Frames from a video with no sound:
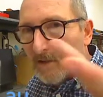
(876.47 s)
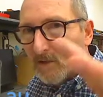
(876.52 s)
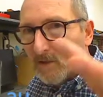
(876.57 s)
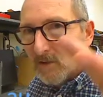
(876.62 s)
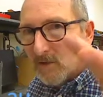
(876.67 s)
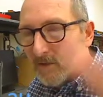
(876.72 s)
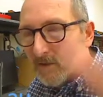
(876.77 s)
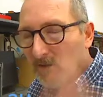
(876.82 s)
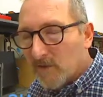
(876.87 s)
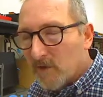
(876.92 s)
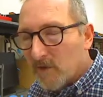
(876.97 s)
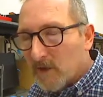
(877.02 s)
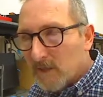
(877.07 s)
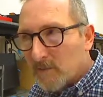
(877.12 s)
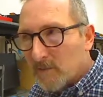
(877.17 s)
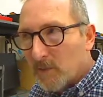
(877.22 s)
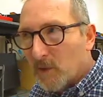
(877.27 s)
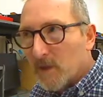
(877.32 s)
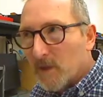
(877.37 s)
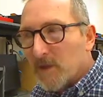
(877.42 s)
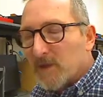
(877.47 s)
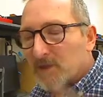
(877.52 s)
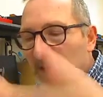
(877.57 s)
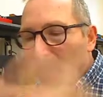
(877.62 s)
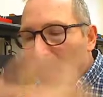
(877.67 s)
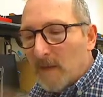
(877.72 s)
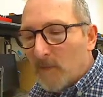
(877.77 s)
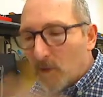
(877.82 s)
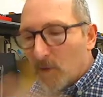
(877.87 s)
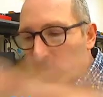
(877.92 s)
divided by the
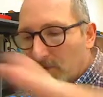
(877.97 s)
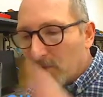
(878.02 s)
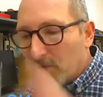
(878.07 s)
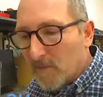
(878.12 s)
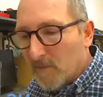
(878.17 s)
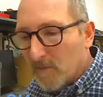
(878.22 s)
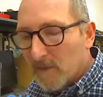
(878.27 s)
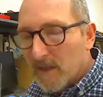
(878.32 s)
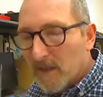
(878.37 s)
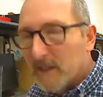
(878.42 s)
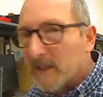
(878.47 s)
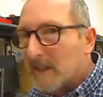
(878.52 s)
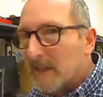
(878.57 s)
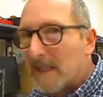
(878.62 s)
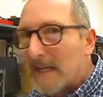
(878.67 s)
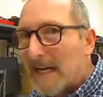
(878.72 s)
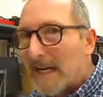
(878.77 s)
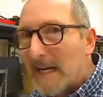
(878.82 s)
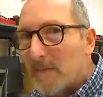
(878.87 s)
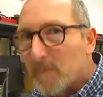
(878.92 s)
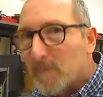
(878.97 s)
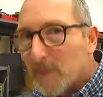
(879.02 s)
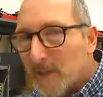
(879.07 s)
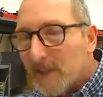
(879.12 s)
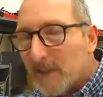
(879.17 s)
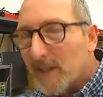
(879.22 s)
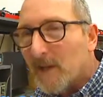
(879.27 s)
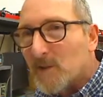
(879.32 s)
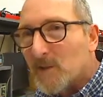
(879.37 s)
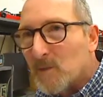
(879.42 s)
sum of them, and it can't be
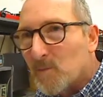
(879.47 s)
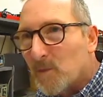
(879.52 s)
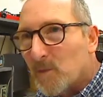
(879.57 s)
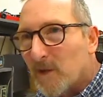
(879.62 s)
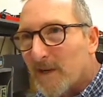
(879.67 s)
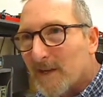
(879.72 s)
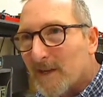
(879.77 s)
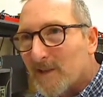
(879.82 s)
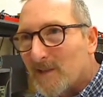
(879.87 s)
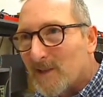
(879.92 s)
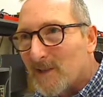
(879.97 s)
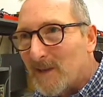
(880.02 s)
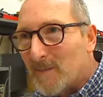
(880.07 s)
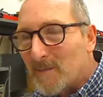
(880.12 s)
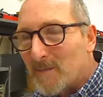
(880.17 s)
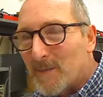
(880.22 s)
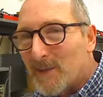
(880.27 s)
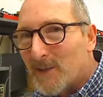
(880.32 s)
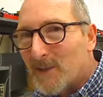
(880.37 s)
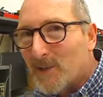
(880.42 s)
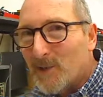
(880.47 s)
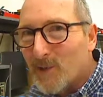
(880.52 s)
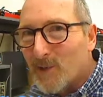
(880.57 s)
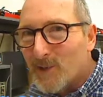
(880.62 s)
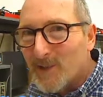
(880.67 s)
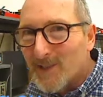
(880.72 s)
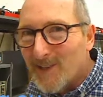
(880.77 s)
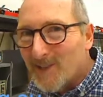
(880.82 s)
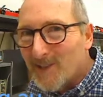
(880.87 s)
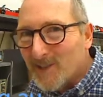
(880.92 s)
an algebraic sum
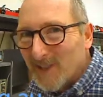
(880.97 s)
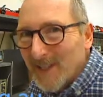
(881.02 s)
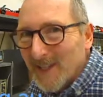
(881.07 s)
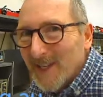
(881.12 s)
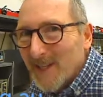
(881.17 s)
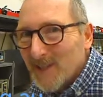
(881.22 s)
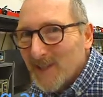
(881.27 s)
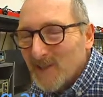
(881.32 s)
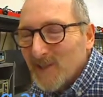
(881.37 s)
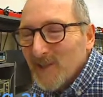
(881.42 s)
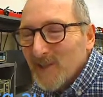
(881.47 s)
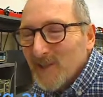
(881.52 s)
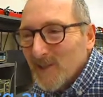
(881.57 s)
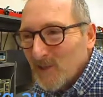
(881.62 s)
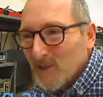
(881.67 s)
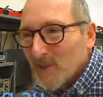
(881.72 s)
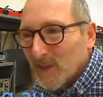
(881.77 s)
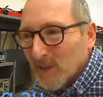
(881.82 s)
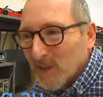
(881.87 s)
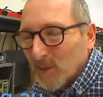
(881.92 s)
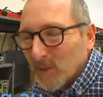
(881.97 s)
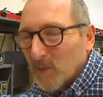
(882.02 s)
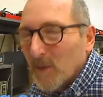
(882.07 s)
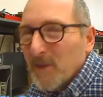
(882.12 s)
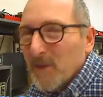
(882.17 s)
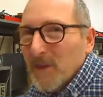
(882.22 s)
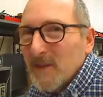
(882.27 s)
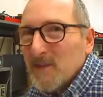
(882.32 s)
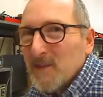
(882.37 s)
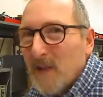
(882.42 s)
because it's an AC circuit with
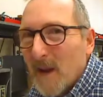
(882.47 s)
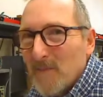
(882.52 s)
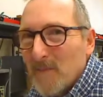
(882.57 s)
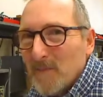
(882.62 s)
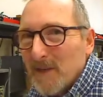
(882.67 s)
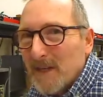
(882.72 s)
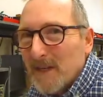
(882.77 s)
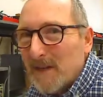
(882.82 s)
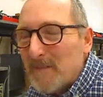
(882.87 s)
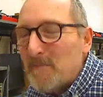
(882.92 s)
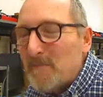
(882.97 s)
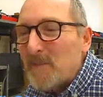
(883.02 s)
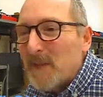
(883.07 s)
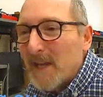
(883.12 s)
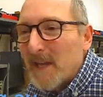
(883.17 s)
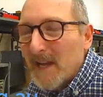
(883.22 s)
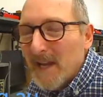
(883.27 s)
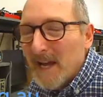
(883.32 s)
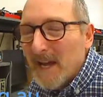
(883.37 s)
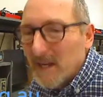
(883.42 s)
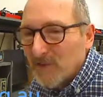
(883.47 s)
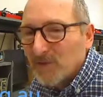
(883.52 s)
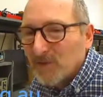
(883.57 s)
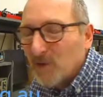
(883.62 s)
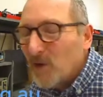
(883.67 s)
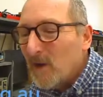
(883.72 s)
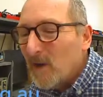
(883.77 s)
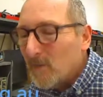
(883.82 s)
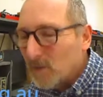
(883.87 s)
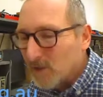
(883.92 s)
things happening out of
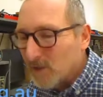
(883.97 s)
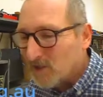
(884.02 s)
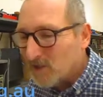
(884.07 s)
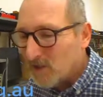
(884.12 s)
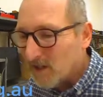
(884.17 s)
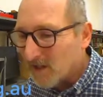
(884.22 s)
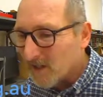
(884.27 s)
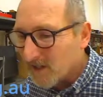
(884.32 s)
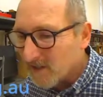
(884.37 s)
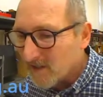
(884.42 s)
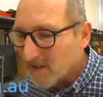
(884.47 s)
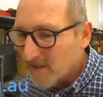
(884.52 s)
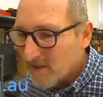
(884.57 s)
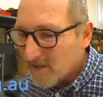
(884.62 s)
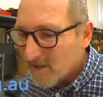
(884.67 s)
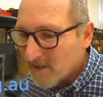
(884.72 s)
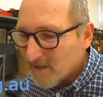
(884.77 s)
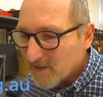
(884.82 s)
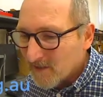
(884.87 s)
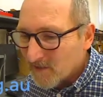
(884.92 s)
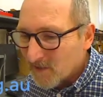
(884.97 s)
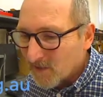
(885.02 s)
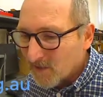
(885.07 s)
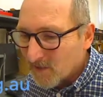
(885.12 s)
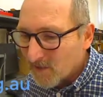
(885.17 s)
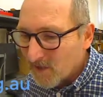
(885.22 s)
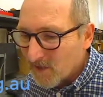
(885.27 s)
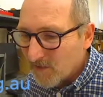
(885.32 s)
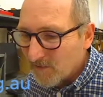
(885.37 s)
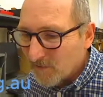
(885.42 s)
time with each other. So
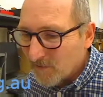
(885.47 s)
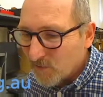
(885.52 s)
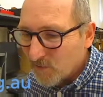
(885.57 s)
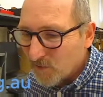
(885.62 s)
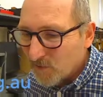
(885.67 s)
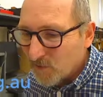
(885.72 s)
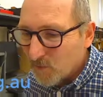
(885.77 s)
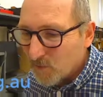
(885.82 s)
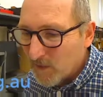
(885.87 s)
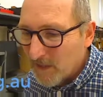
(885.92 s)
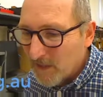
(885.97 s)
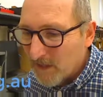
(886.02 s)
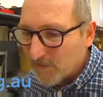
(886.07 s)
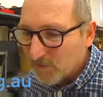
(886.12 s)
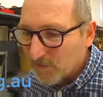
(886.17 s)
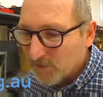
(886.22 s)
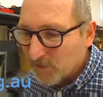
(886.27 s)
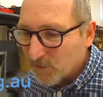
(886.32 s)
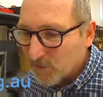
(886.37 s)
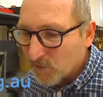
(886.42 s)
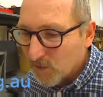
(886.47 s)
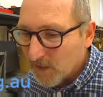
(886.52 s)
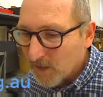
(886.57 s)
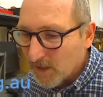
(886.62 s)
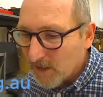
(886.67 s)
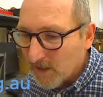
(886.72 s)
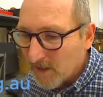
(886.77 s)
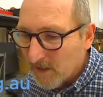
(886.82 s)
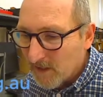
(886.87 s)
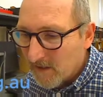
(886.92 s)
therefore we have to do a